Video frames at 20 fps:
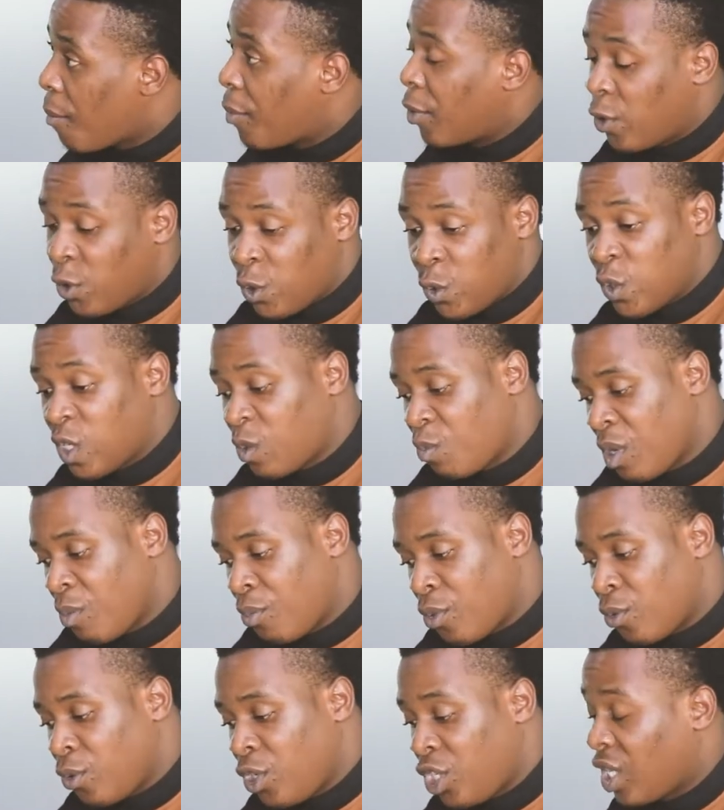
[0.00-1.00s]
produce
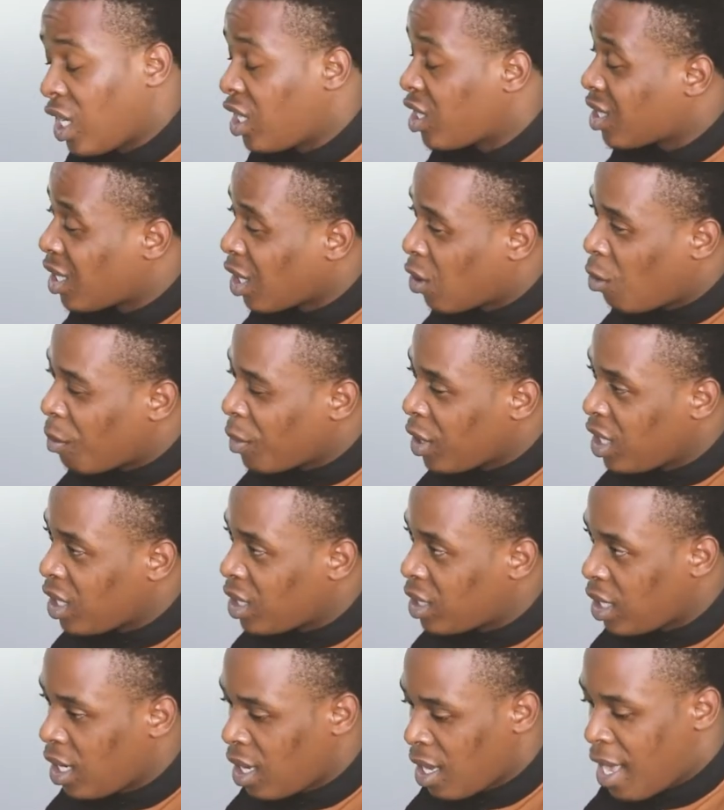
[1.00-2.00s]
people who change the
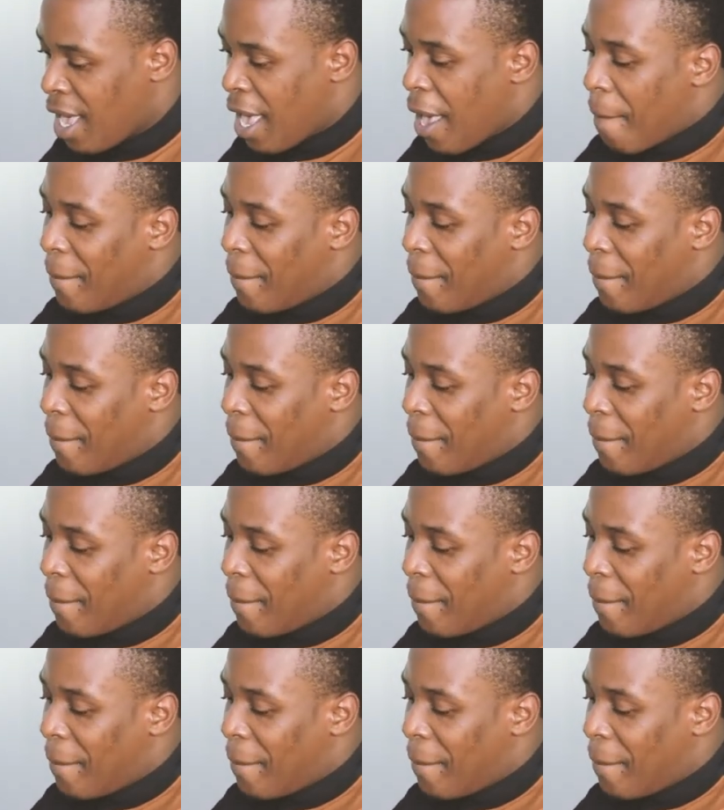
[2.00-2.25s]
community,